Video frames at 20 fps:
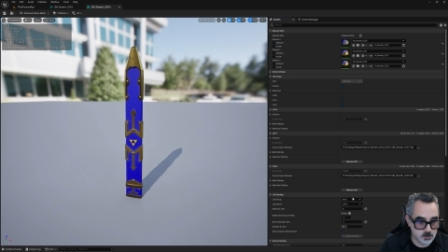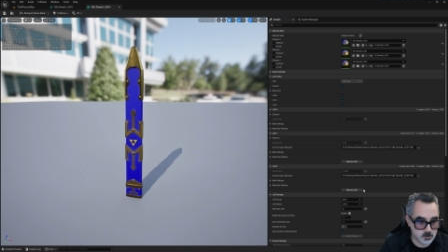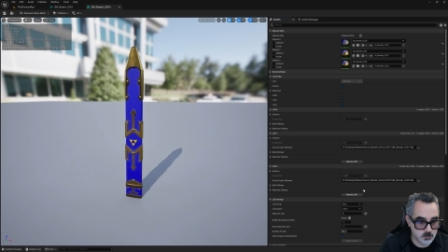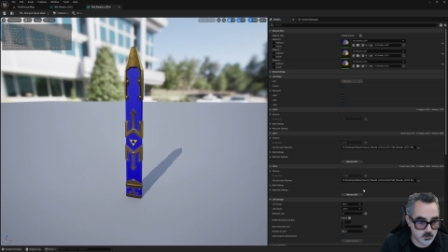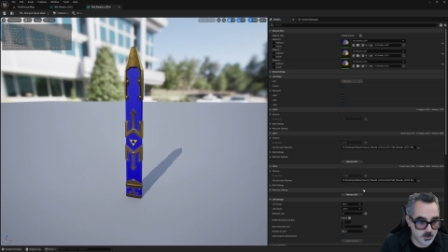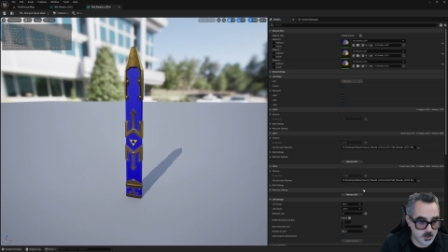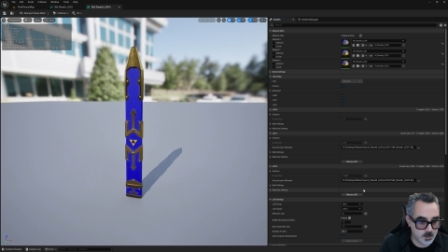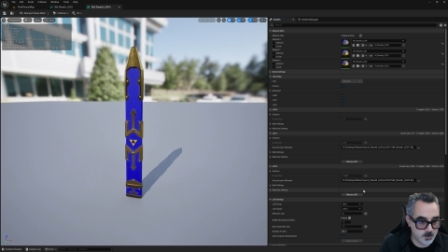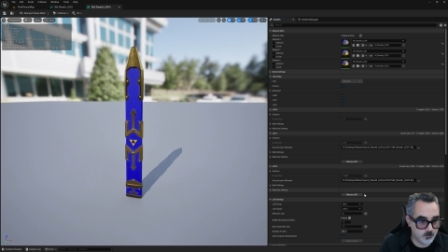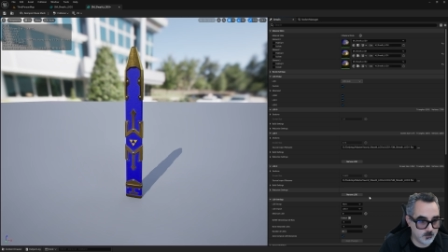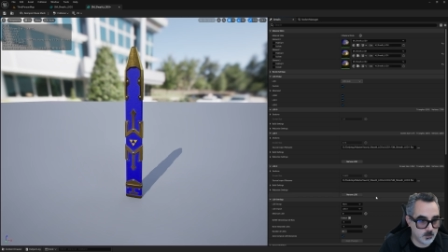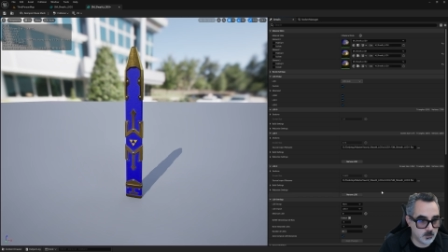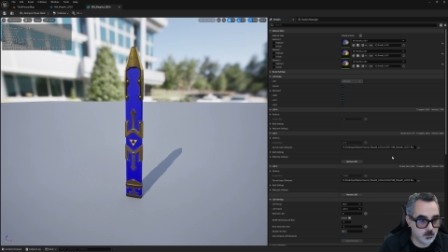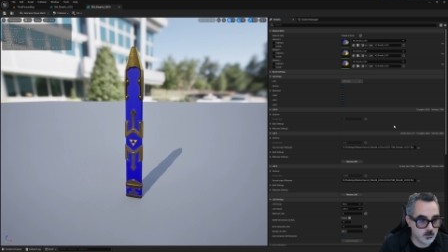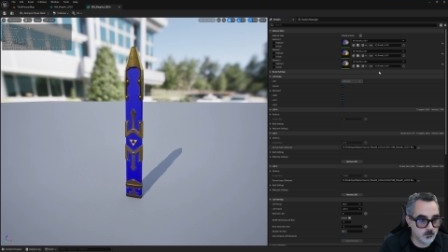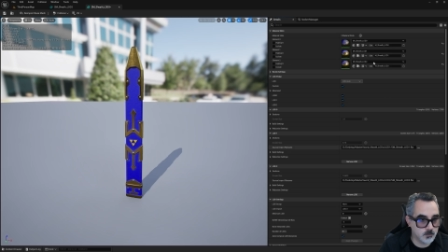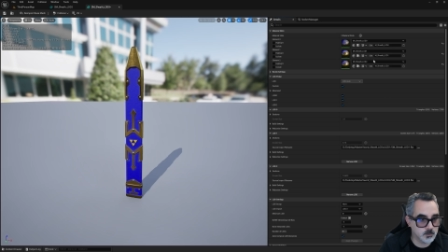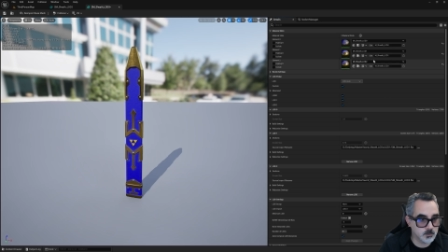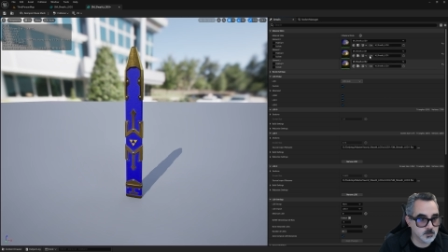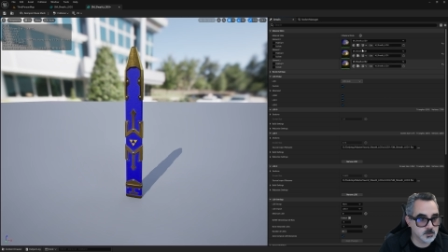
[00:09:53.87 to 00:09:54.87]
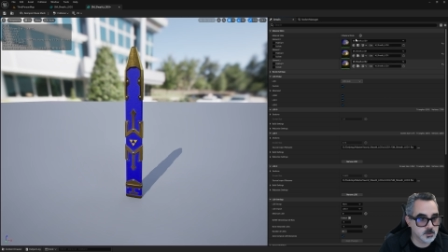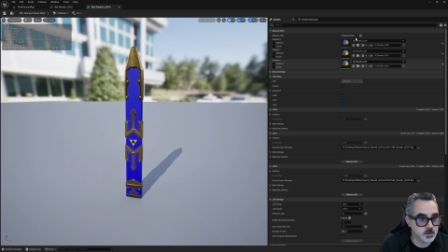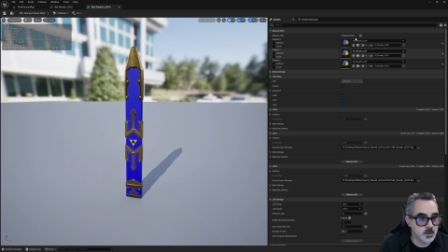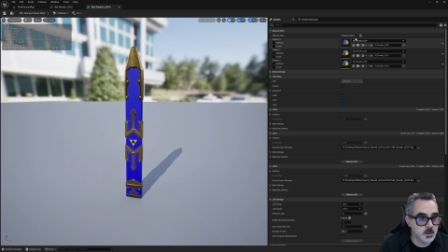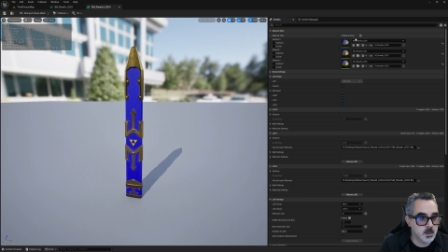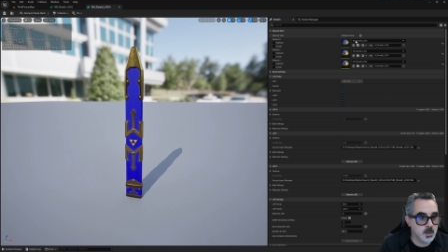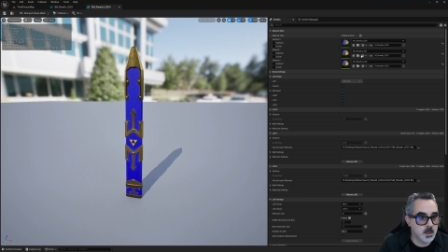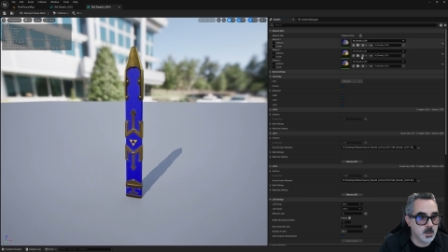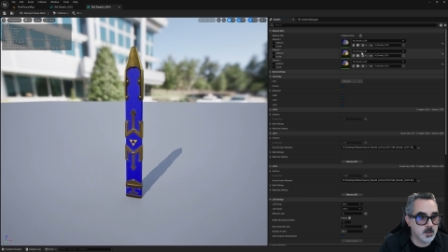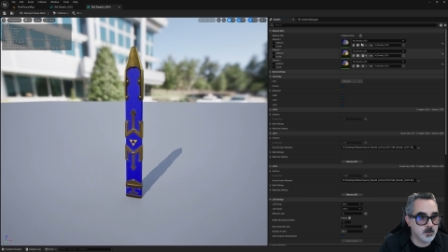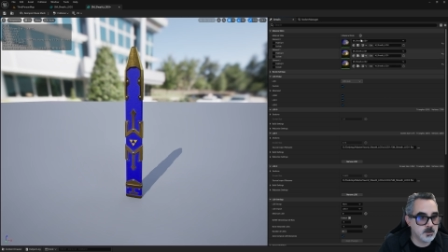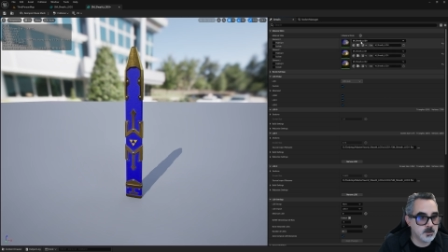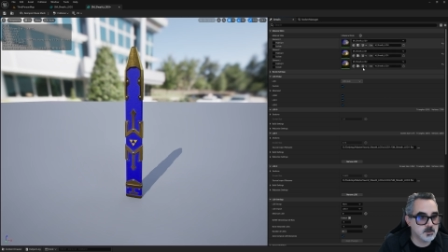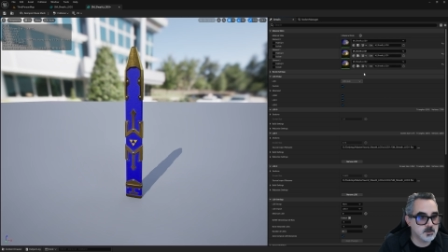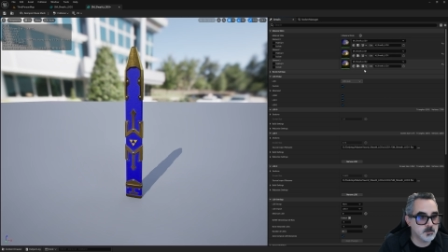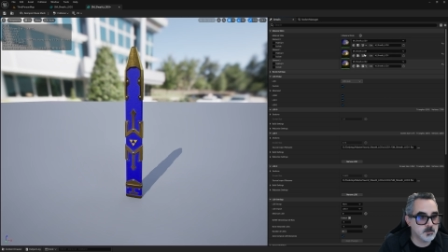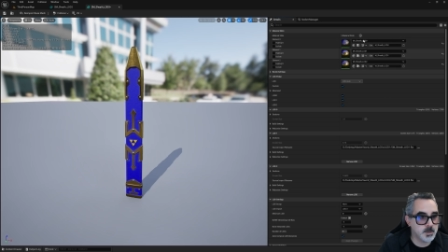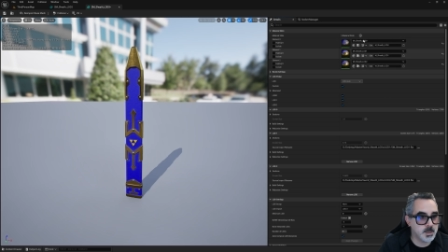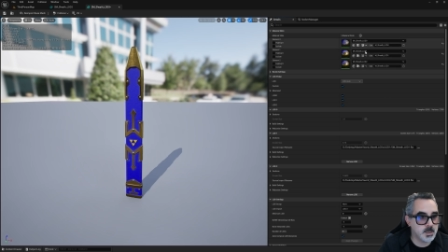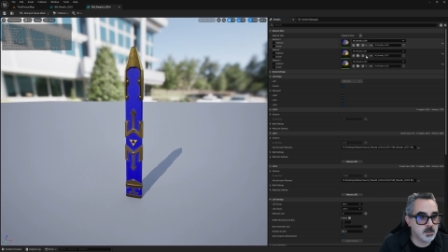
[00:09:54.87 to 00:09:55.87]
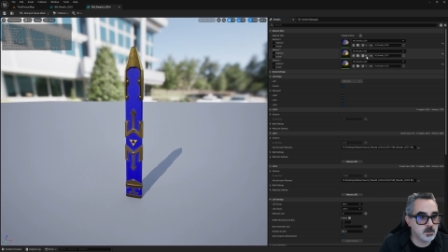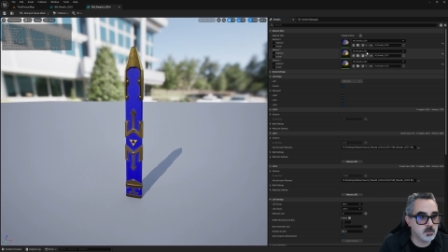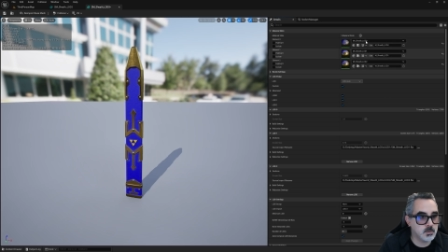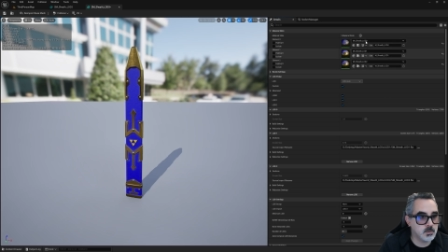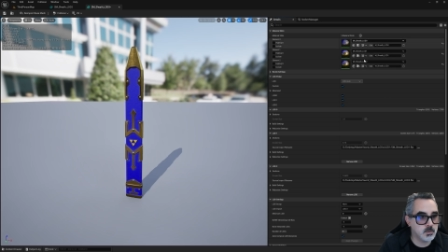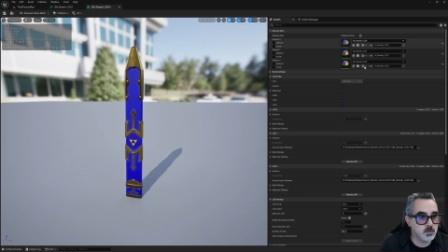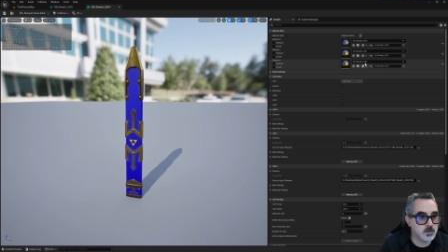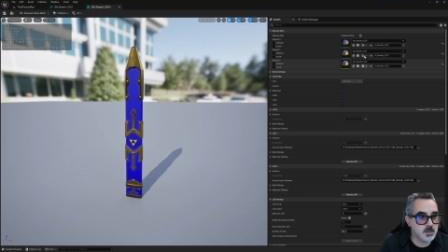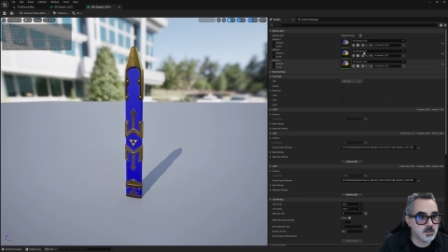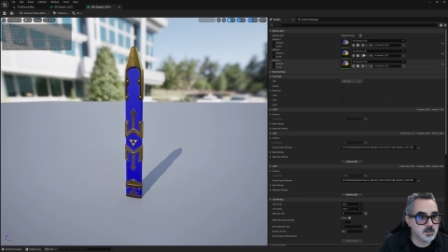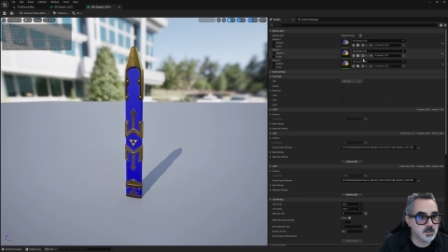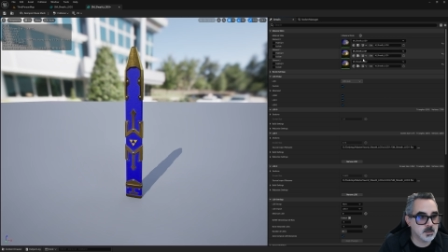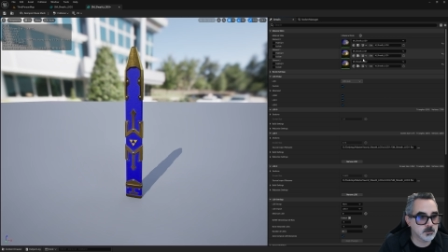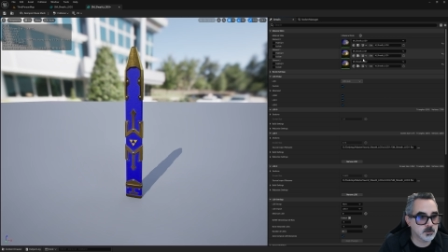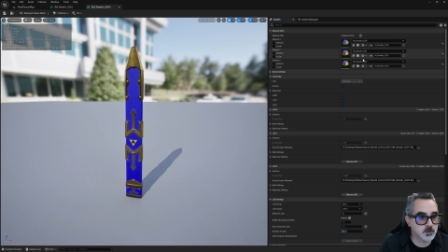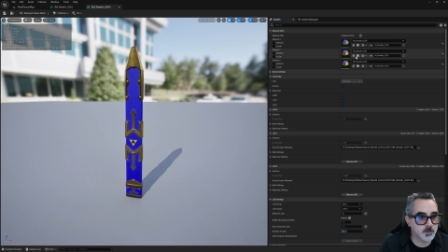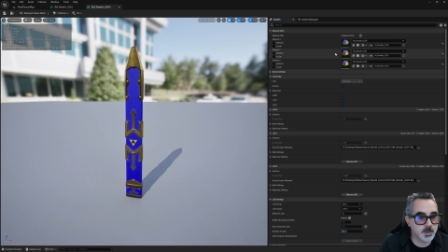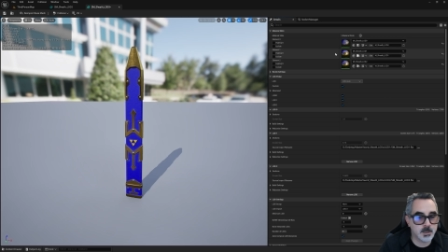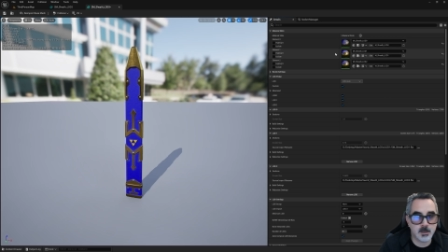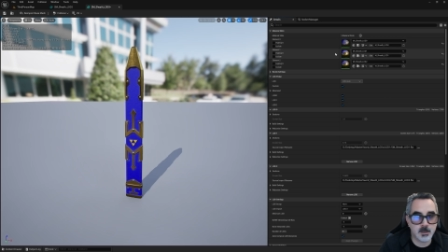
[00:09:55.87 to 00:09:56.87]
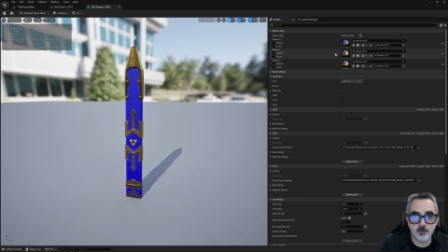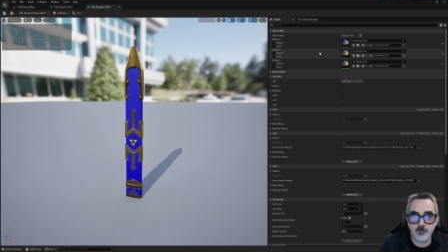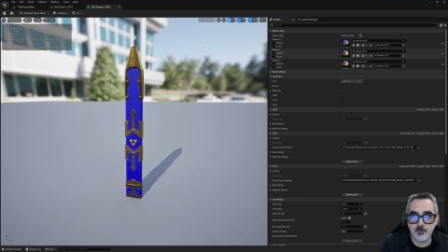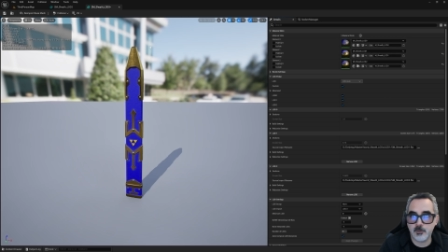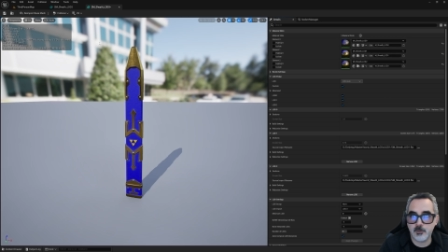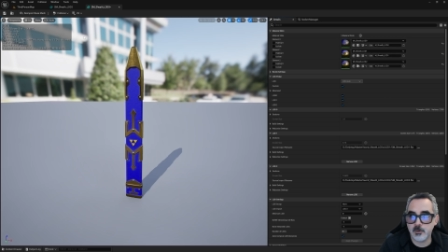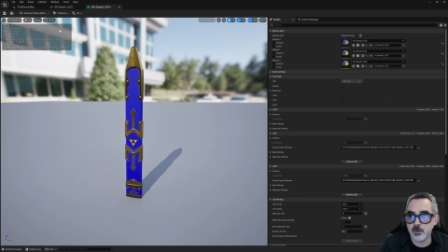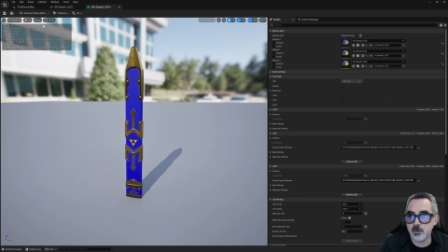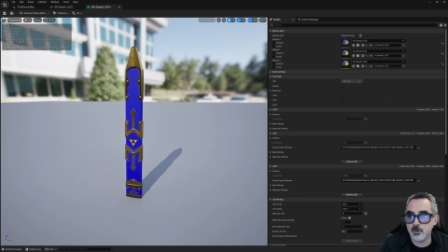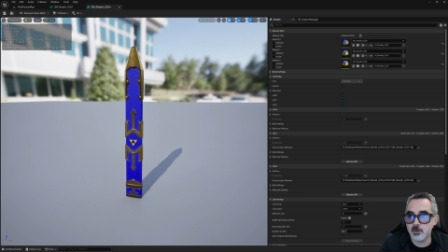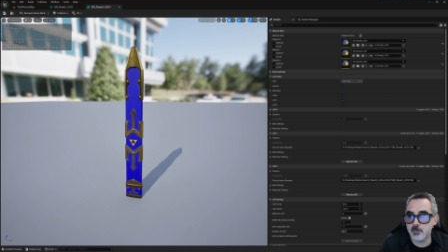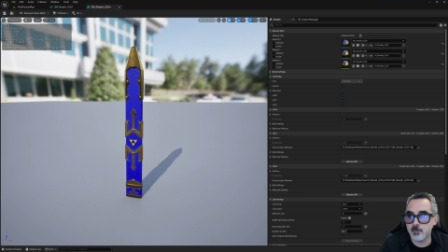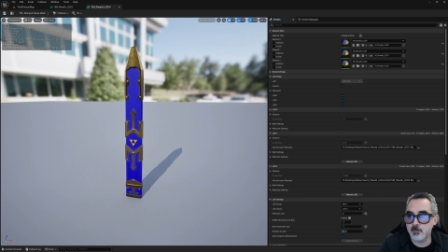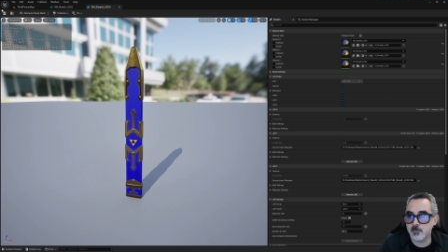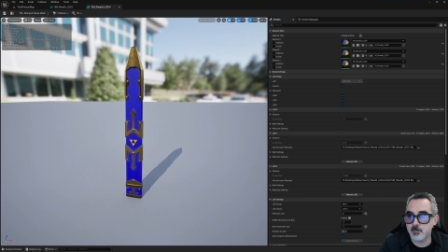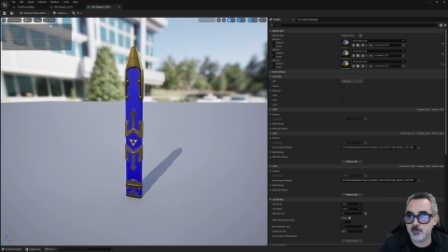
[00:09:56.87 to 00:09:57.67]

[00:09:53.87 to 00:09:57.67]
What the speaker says: So I have all of those, and this may do this automatically for you.